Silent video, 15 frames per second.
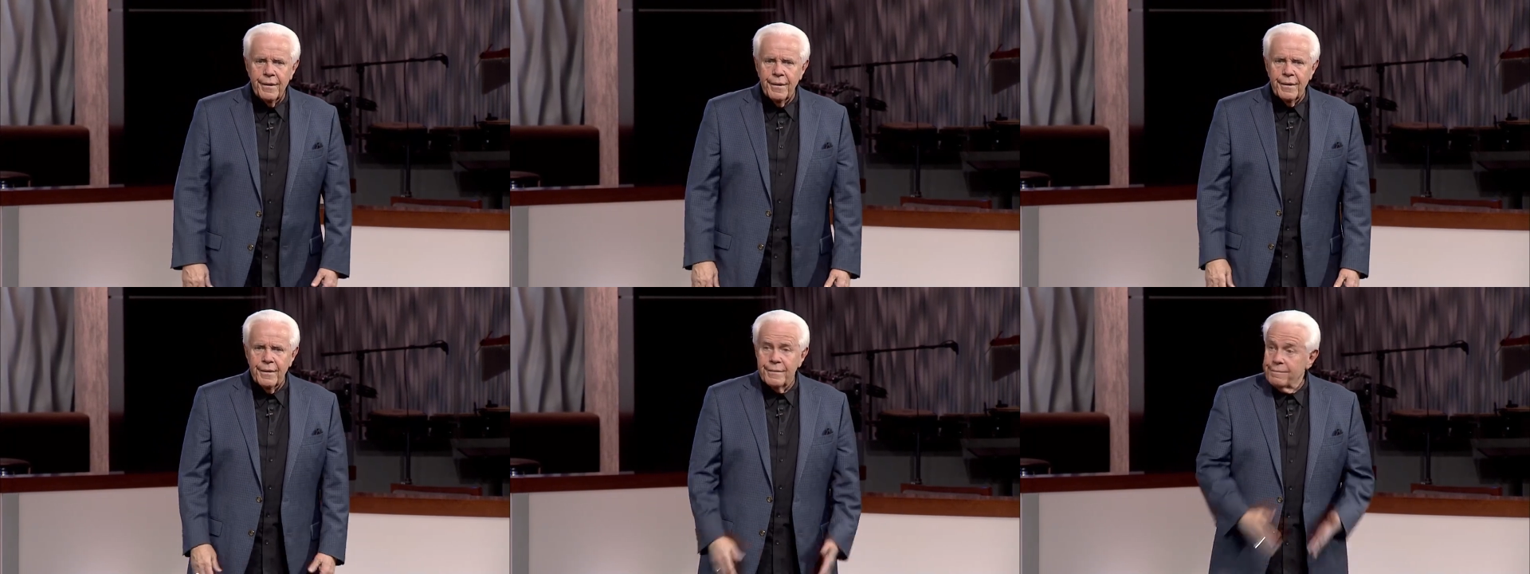
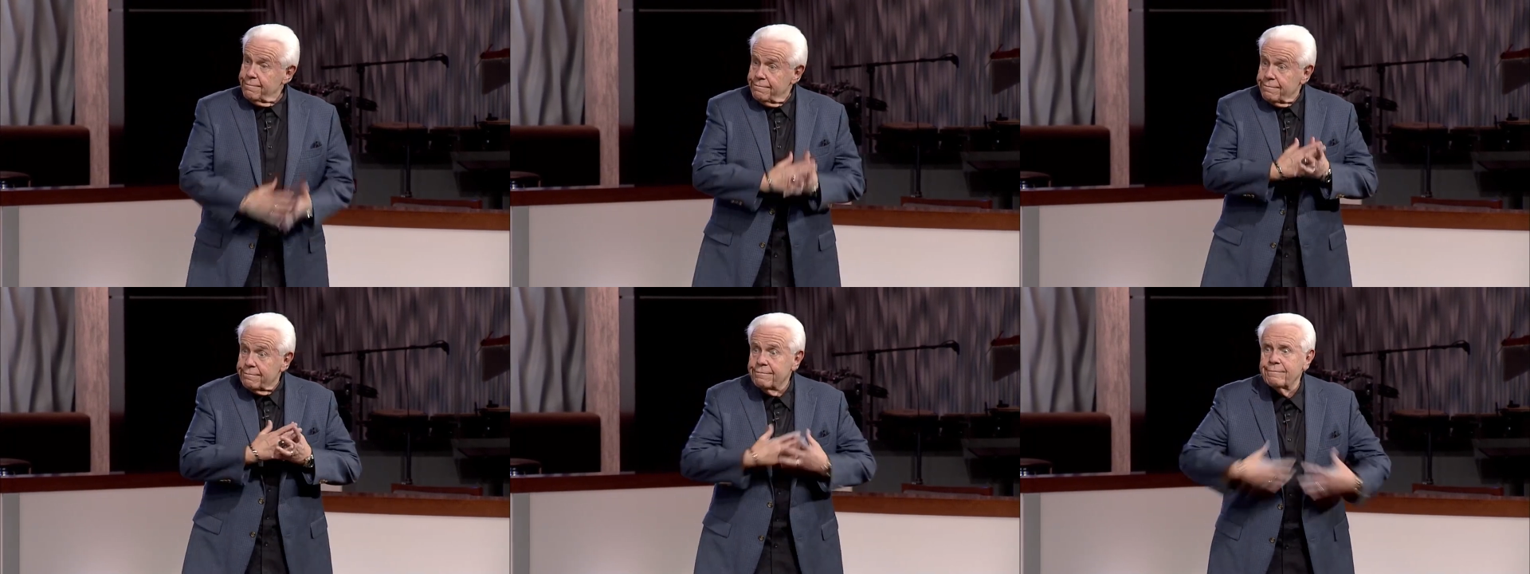
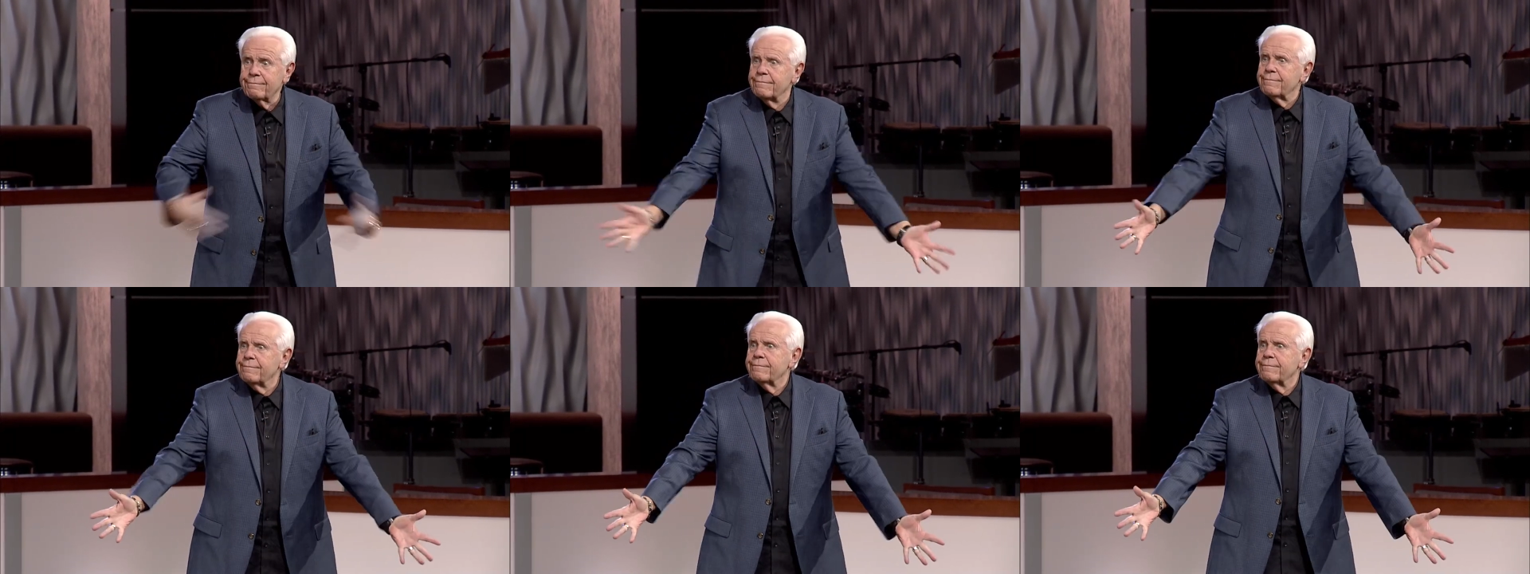
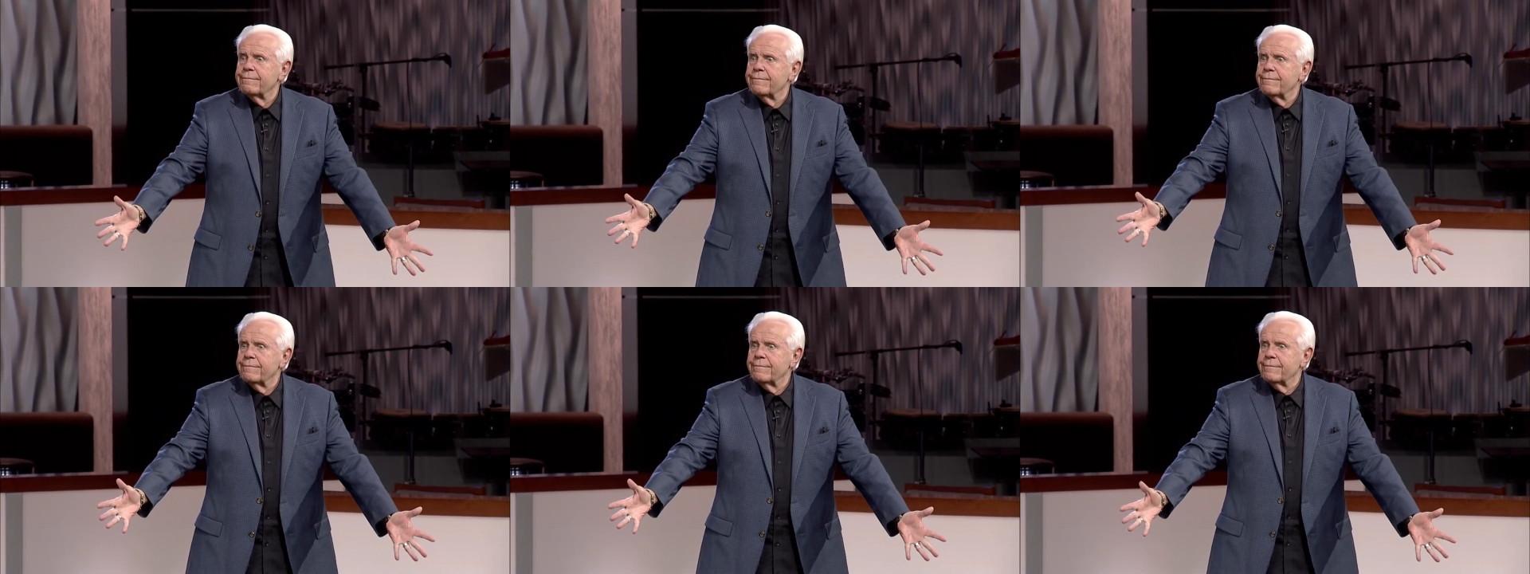
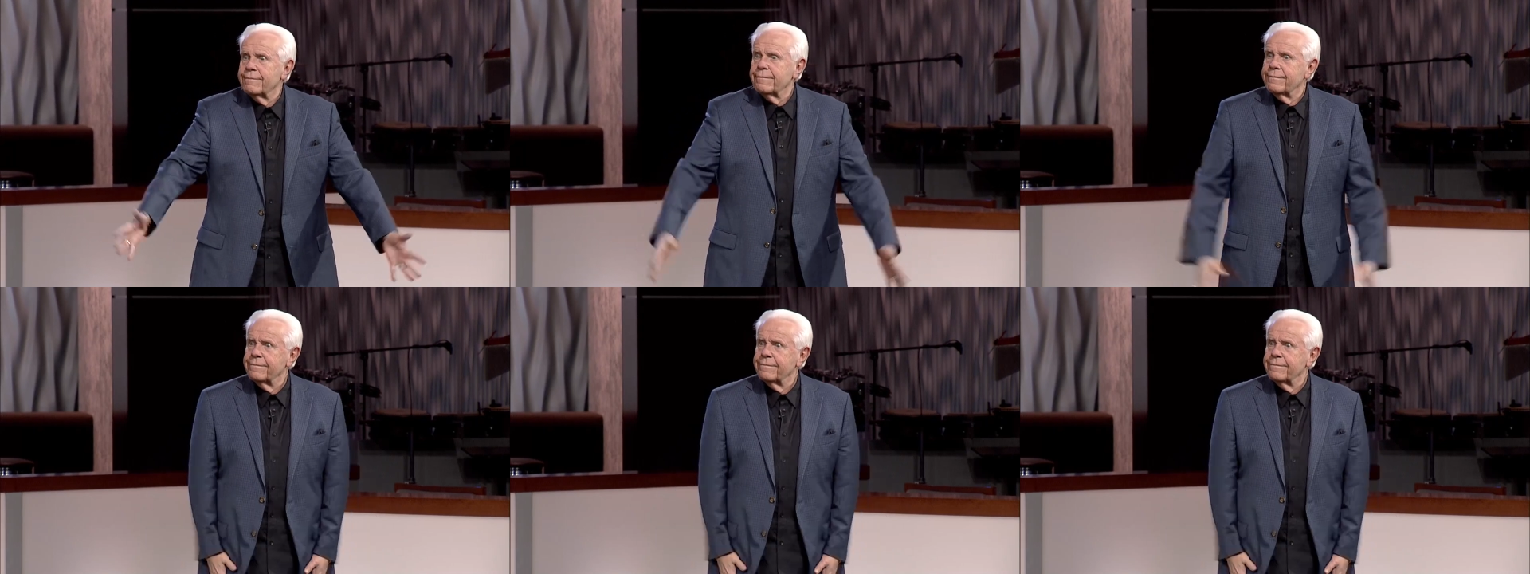Nothing is said.